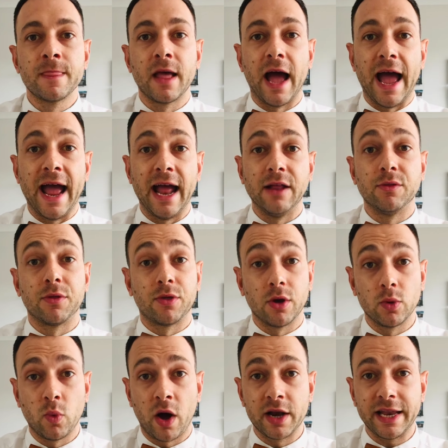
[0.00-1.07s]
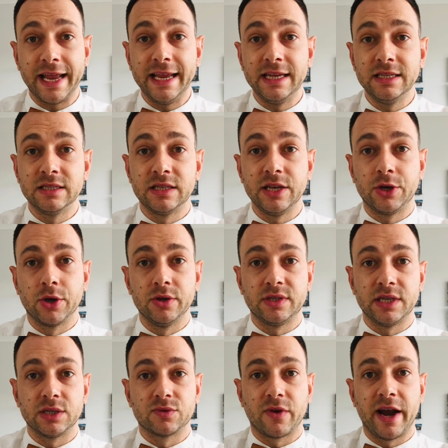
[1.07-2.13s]
And the third one is the
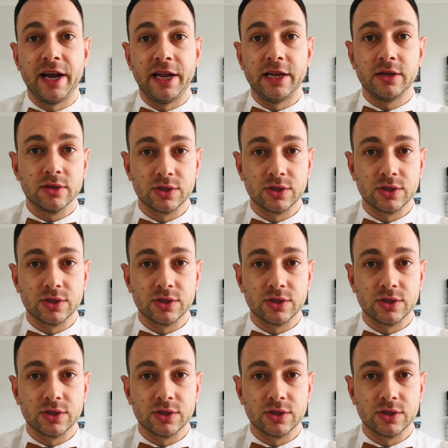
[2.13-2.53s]
acoustics rating.